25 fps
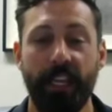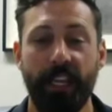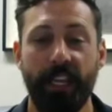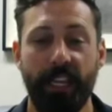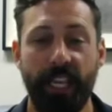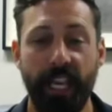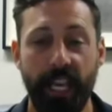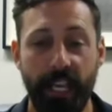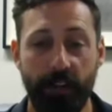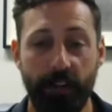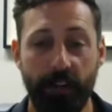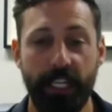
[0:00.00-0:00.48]

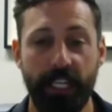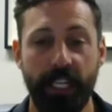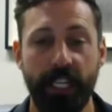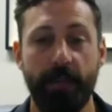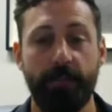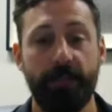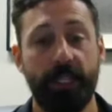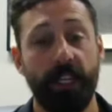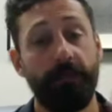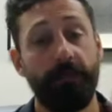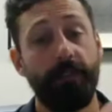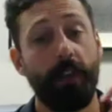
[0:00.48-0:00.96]
Get your
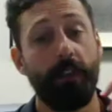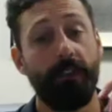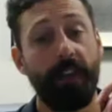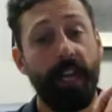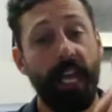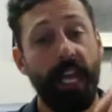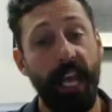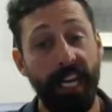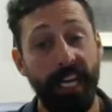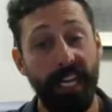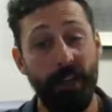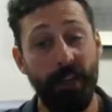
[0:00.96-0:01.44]
tips. If you have
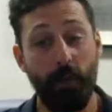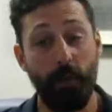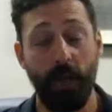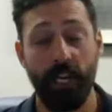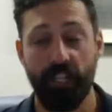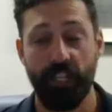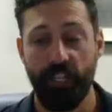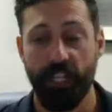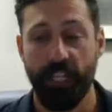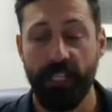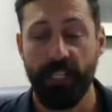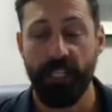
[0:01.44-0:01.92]
any
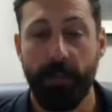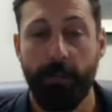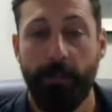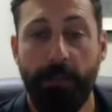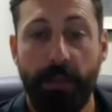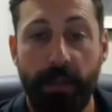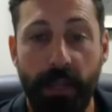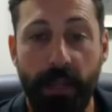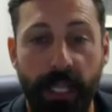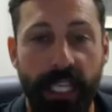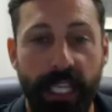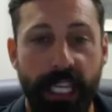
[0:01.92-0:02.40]
questions,
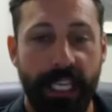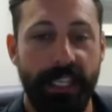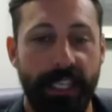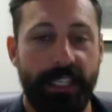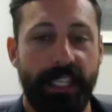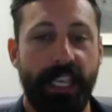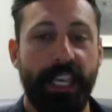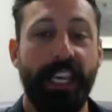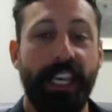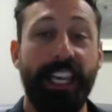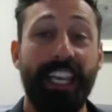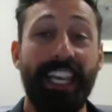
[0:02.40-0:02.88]
please
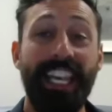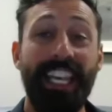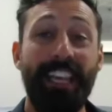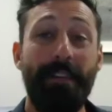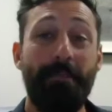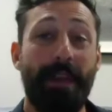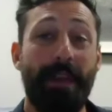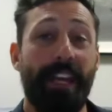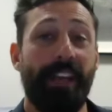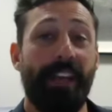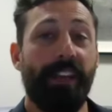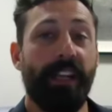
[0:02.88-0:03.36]

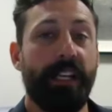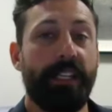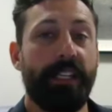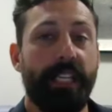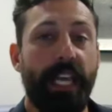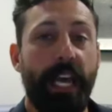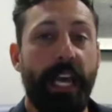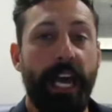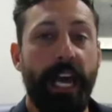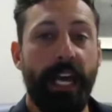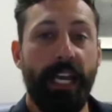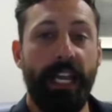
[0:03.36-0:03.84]
email us
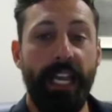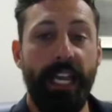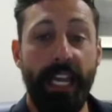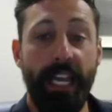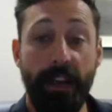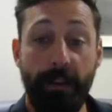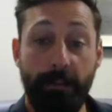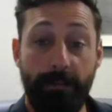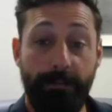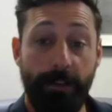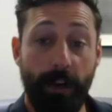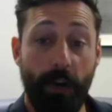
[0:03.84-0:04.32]
at
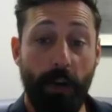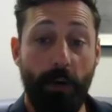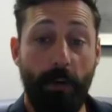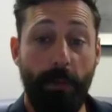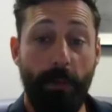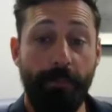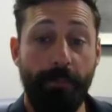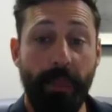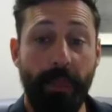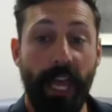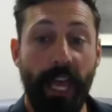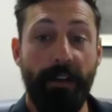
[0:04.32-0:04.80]

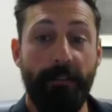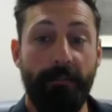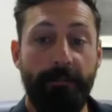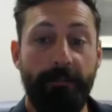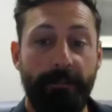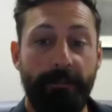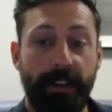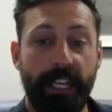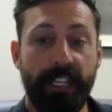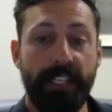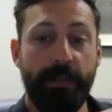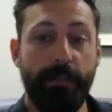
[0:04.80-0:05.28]

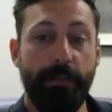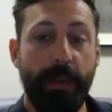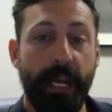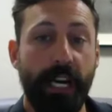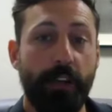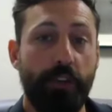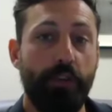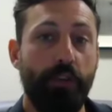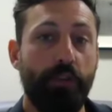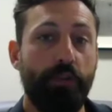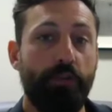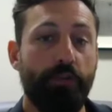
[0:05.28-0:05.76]

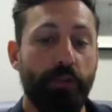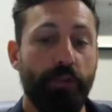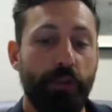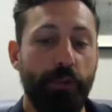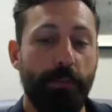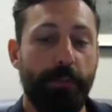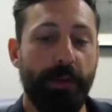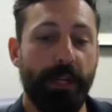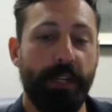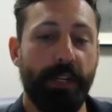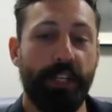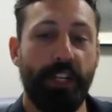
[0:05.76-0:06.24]

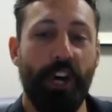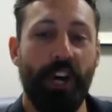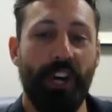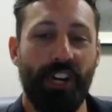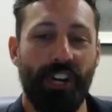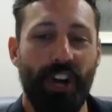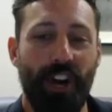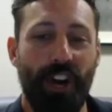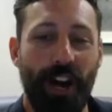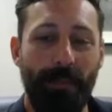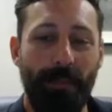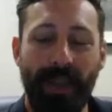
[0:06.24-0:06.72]

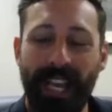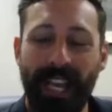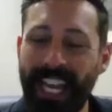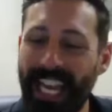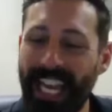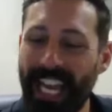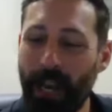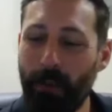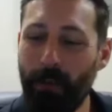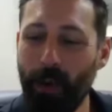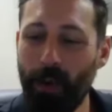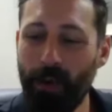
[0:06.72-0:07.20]
info@fixmedicalgroup.com,
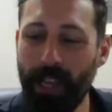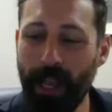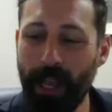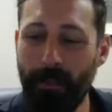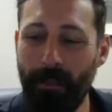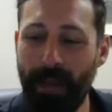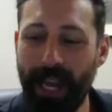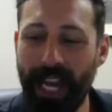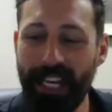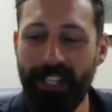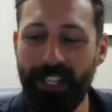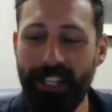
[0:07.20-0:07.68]
and we'll get
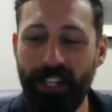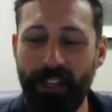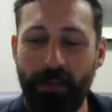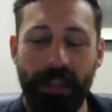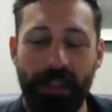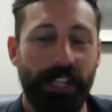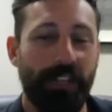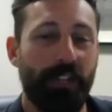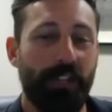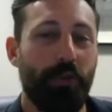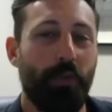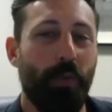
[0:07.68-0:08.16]
back to you
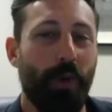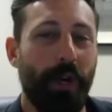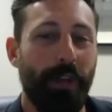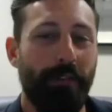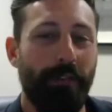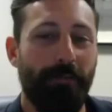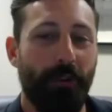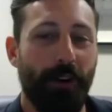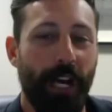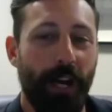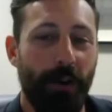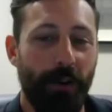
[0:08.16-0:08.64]
within
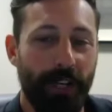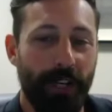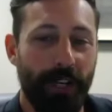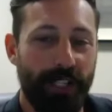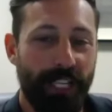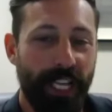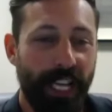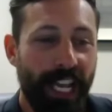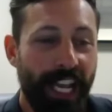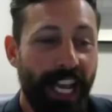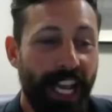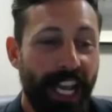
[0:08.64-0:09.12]
24
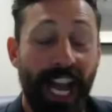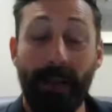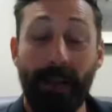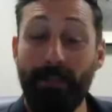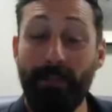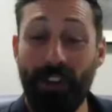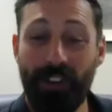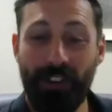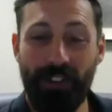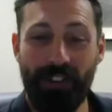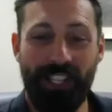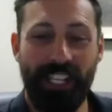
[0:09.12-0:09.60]
hours. I'm
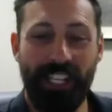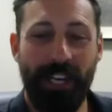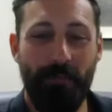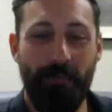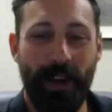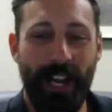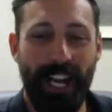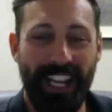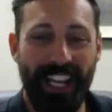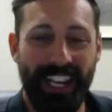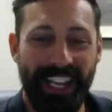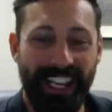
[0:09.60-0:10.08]
Dr. Sam
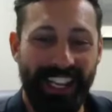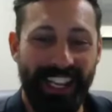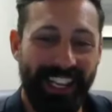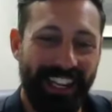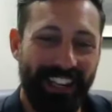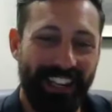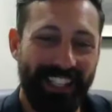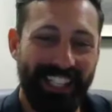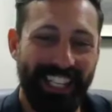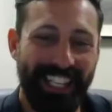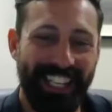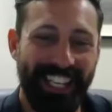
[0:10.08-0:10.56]
Wang.
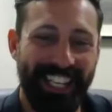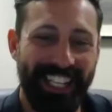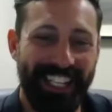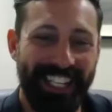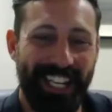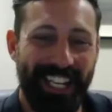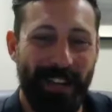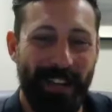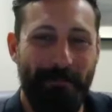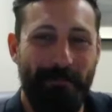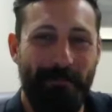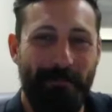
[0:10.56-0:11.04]
I'll see you next
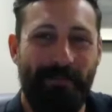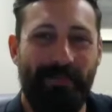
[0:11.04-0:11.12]
time.